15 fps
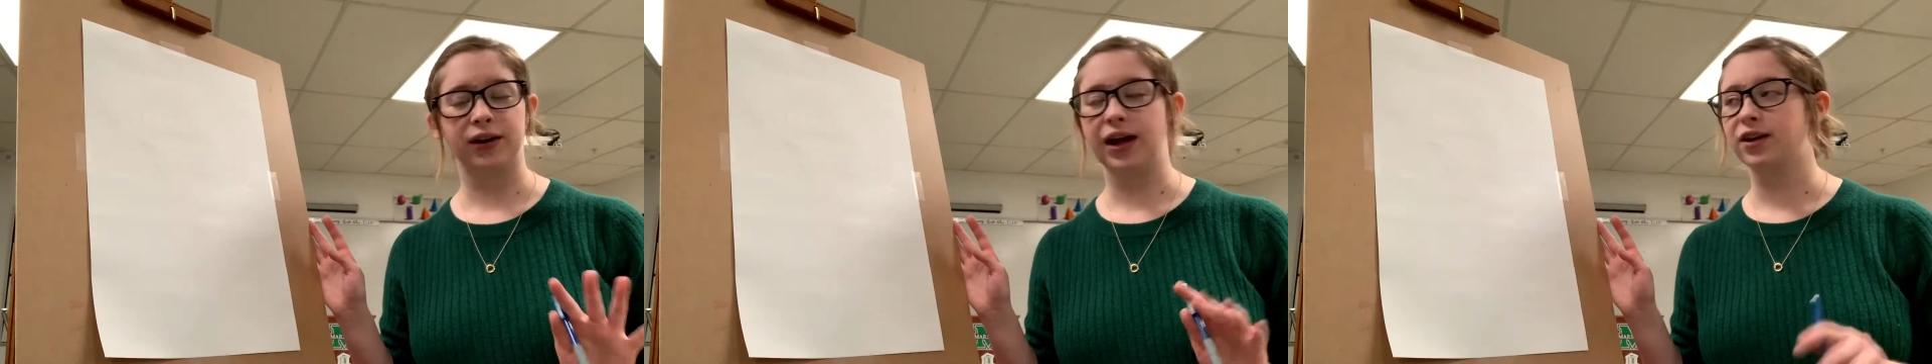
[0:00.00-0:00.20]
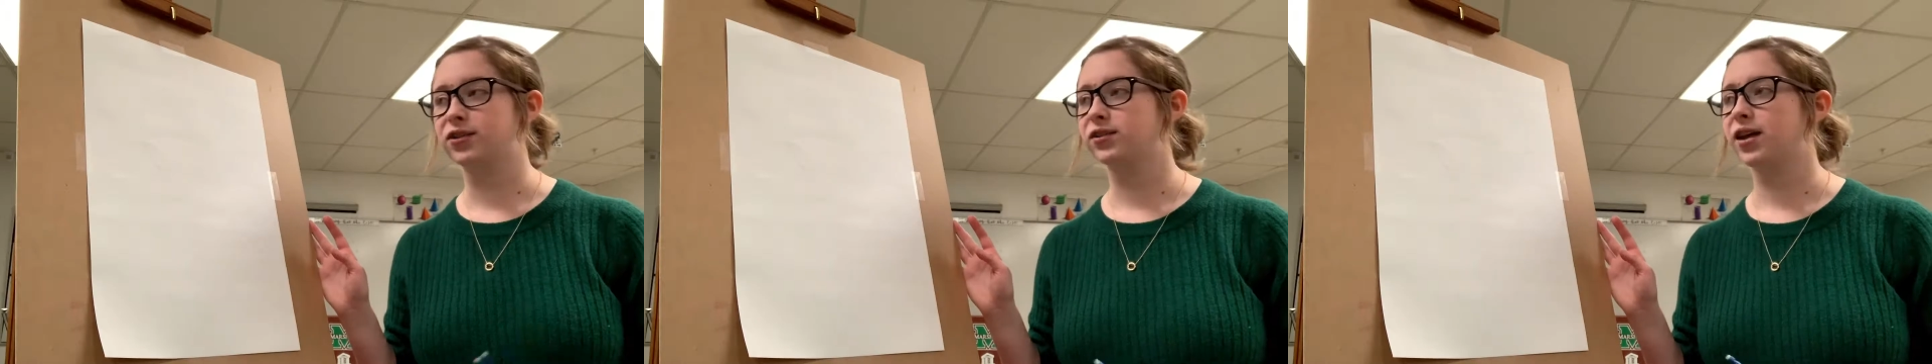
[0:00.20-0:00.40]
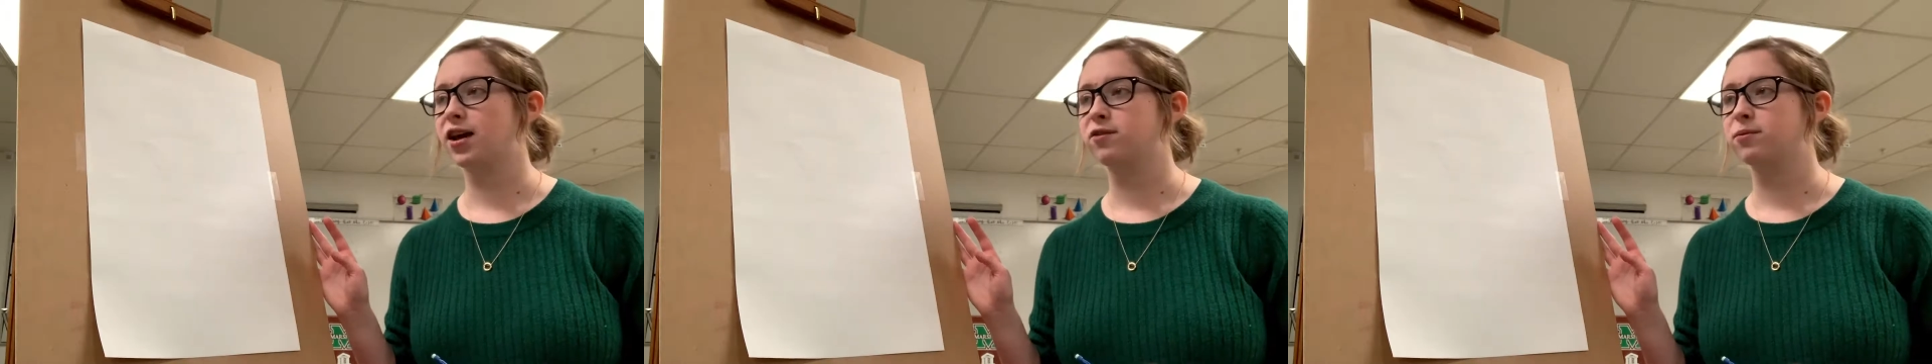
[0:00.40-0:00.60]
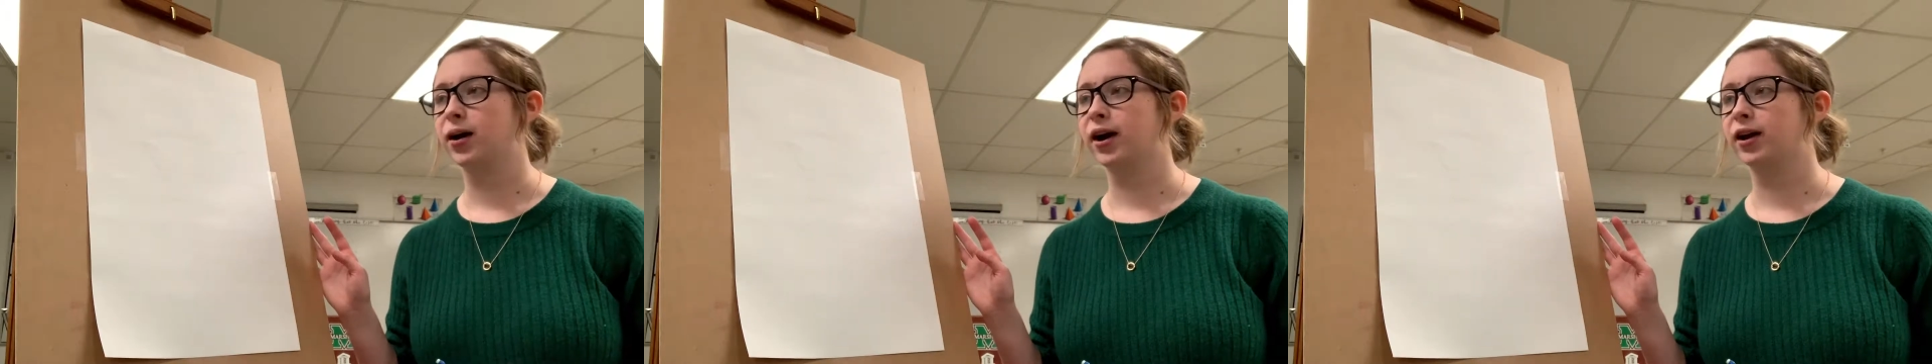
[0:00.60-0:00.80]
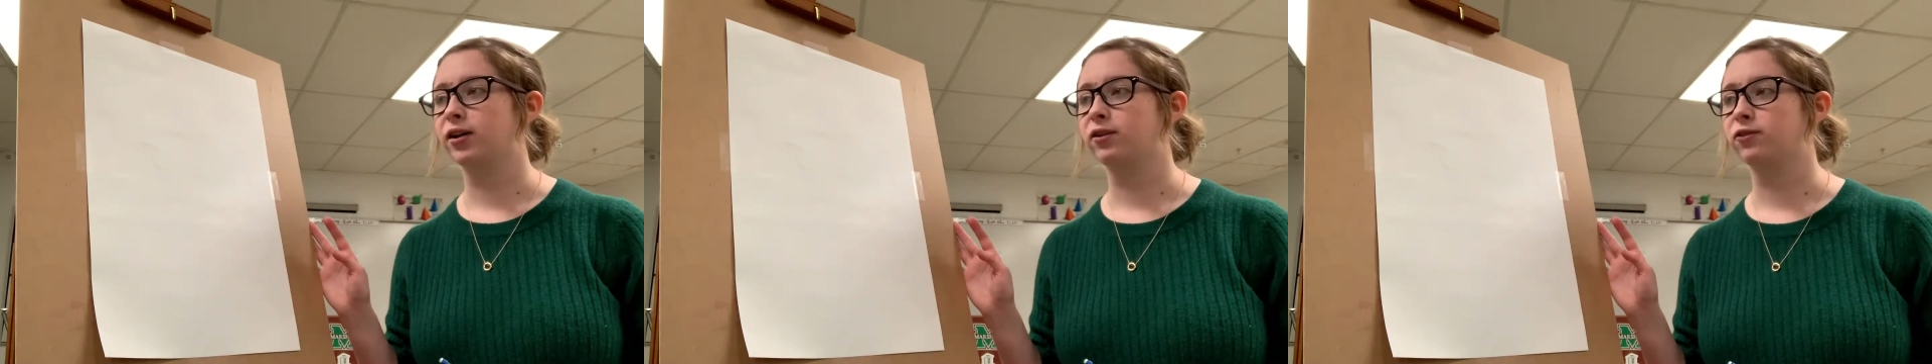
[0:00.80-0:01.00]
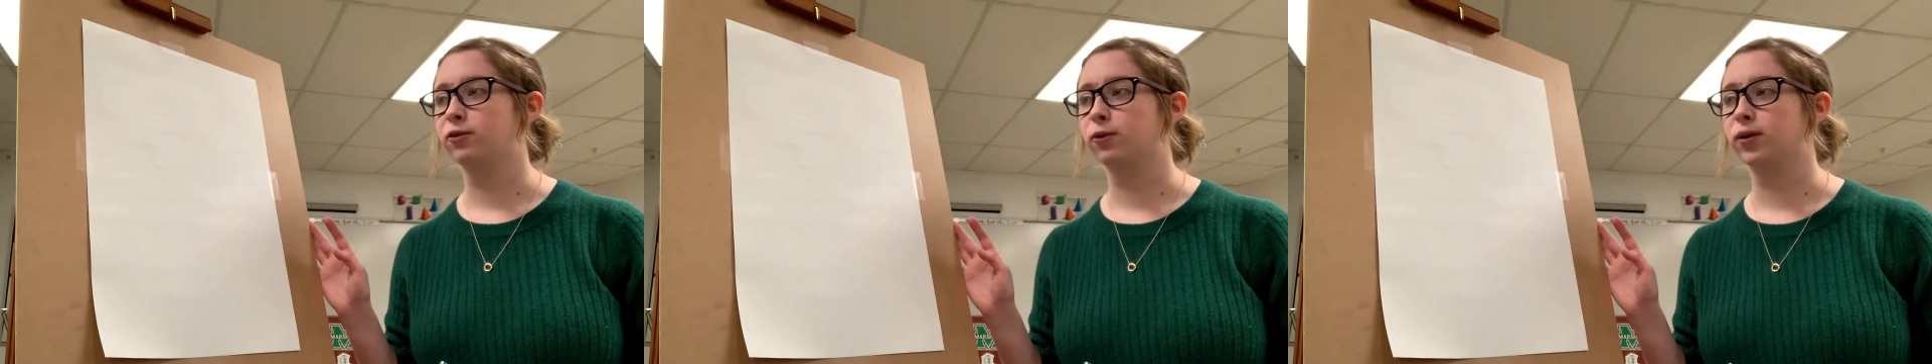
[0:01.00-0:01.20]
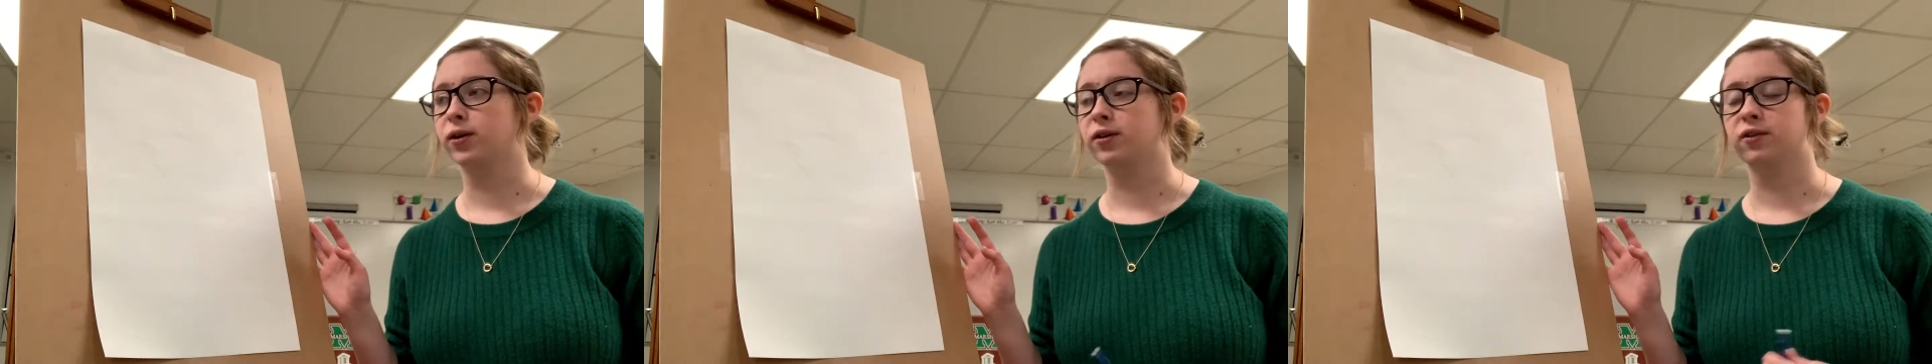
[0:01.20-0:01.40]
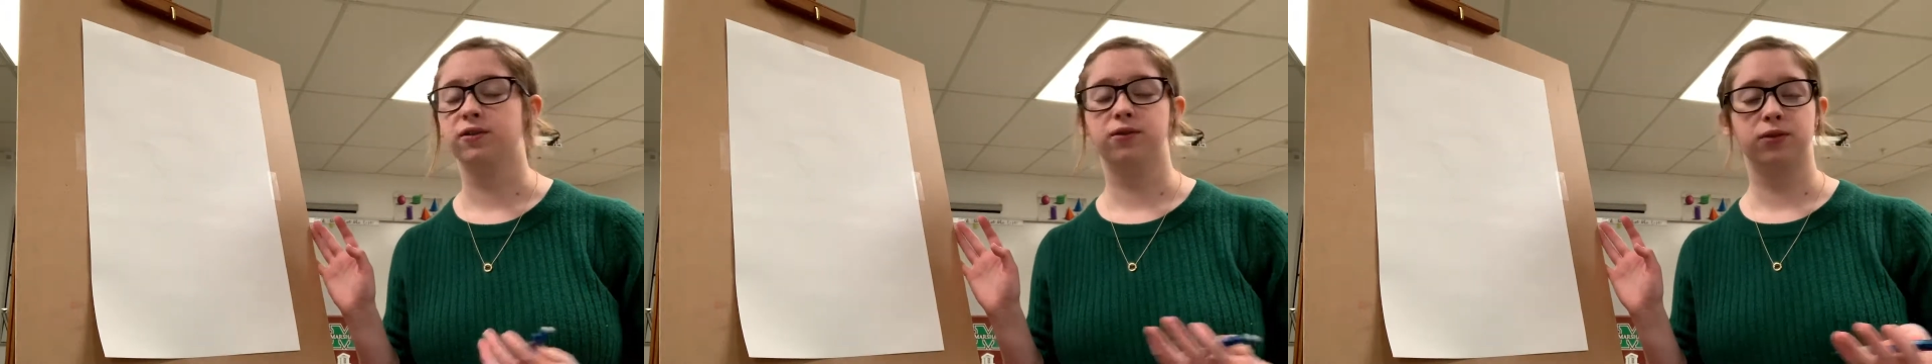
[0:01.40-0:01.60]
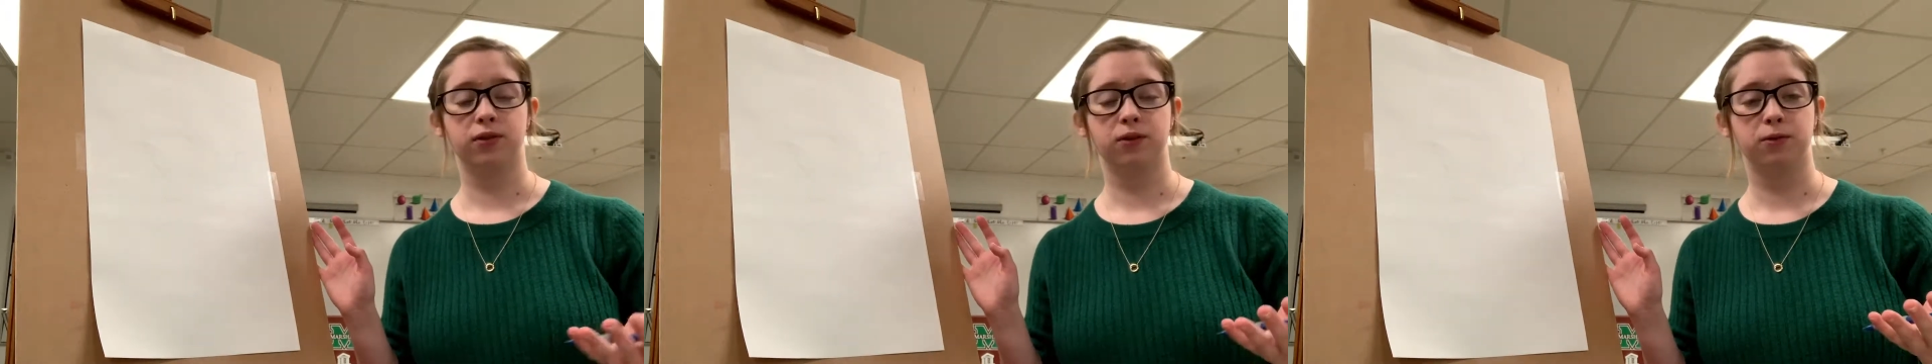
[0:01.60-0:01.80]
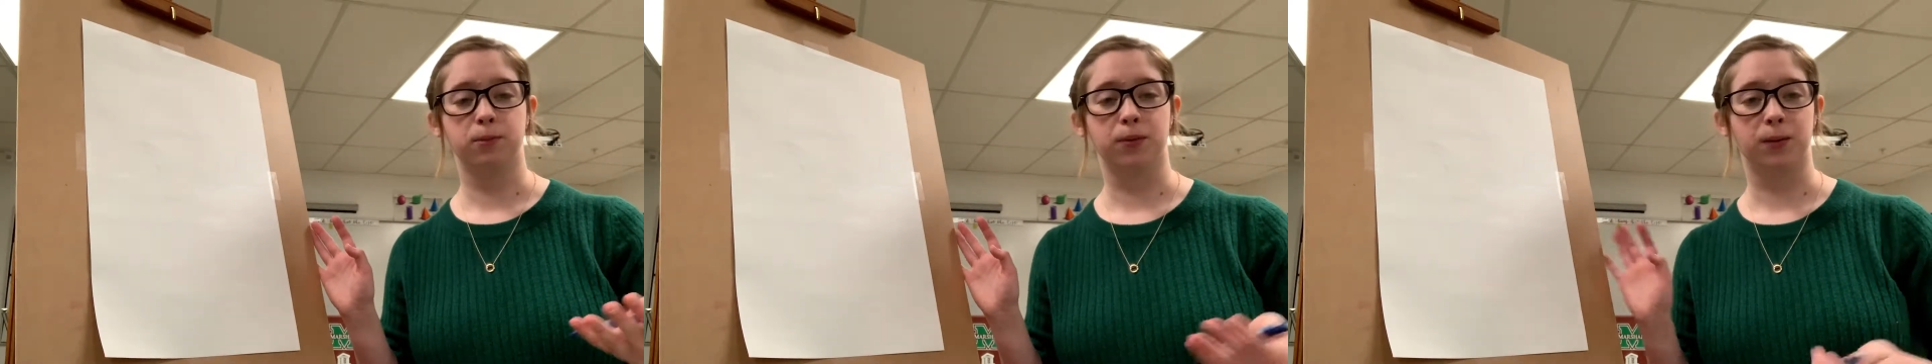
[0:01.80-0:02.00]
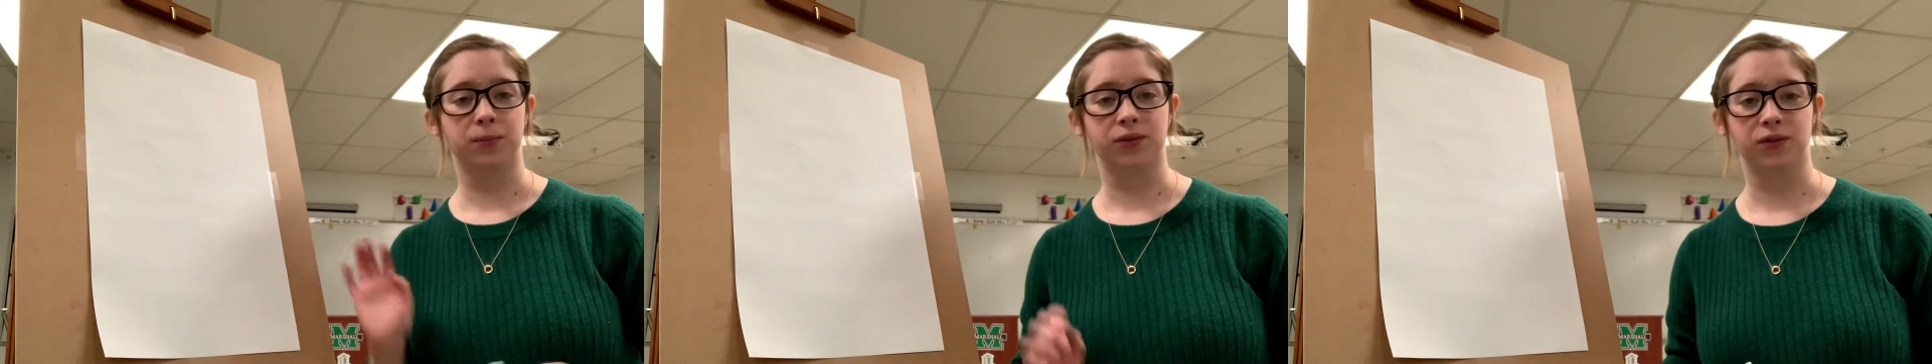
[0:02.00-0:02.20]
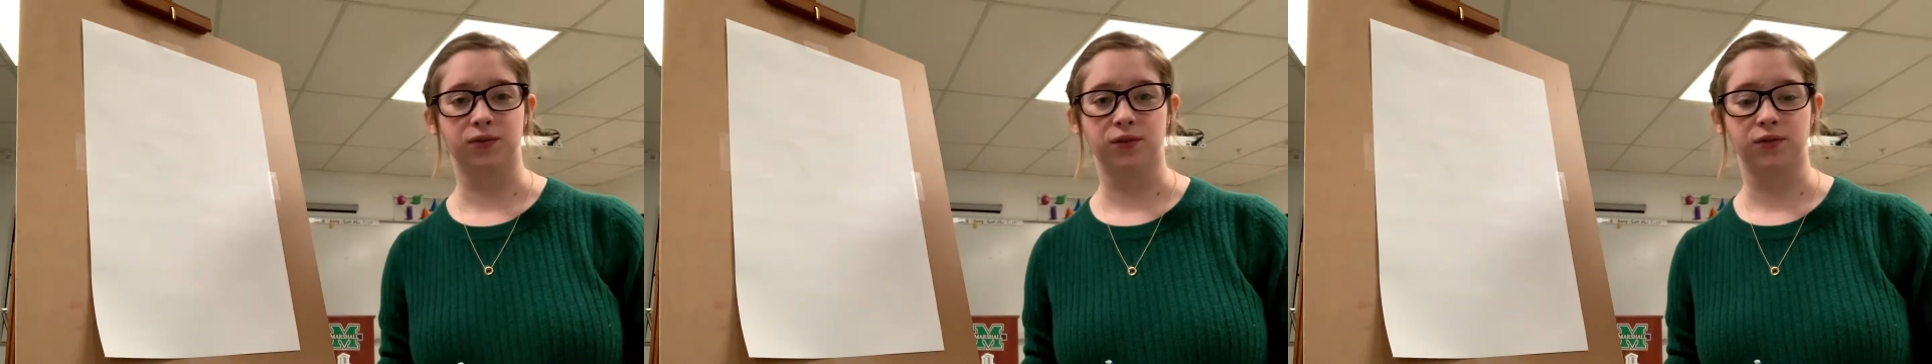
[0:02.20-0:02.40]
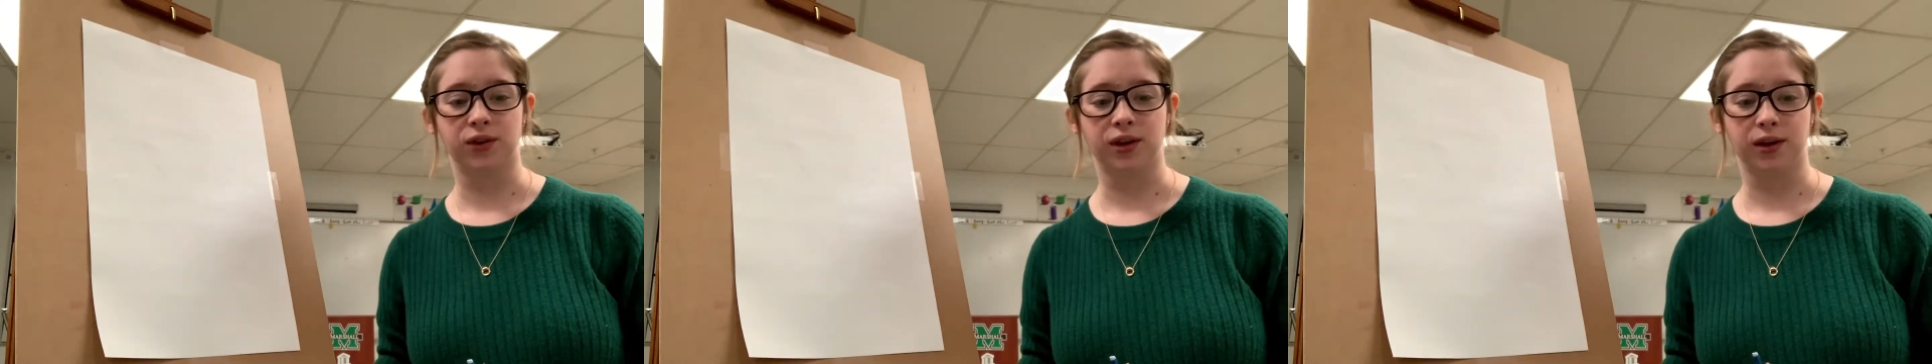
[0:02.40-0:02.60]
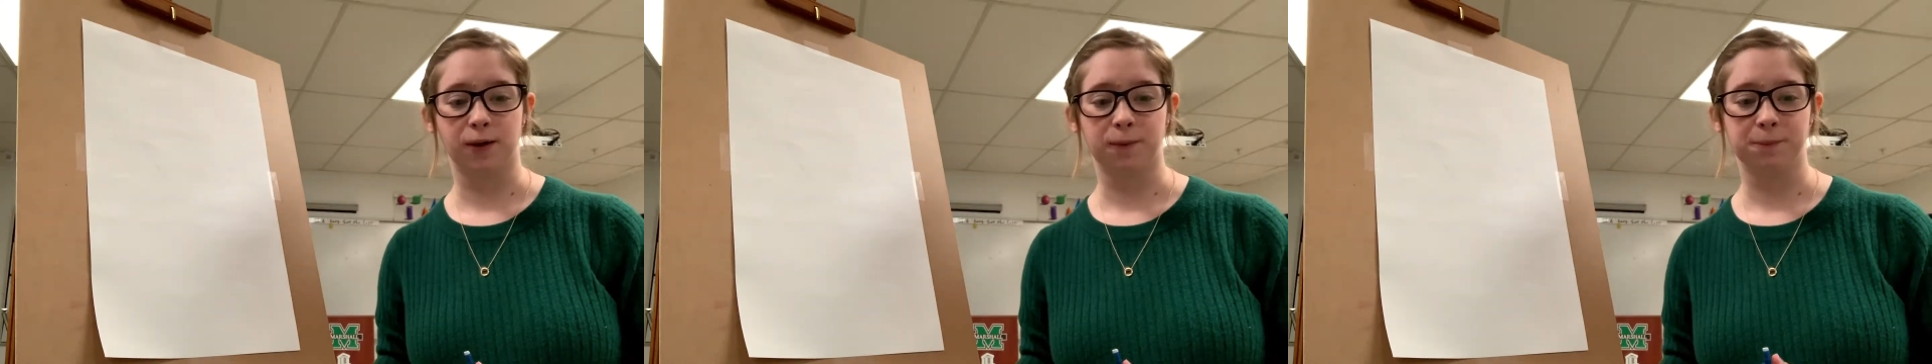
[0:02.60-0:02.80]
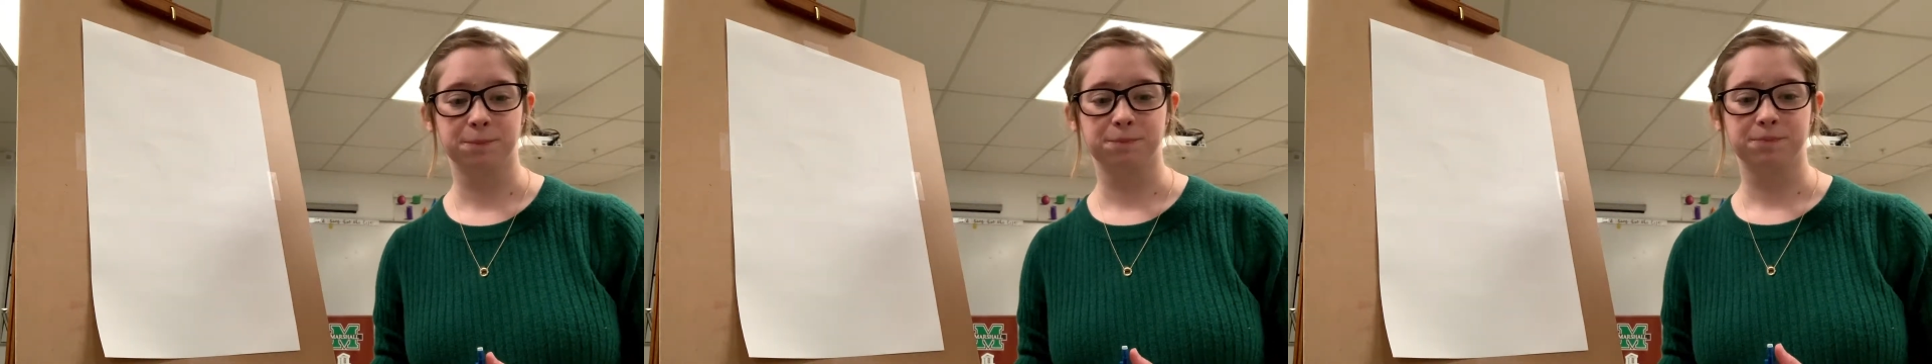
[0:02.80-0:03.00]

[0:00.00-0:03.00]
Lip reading: I just have mine for the purpose of the video.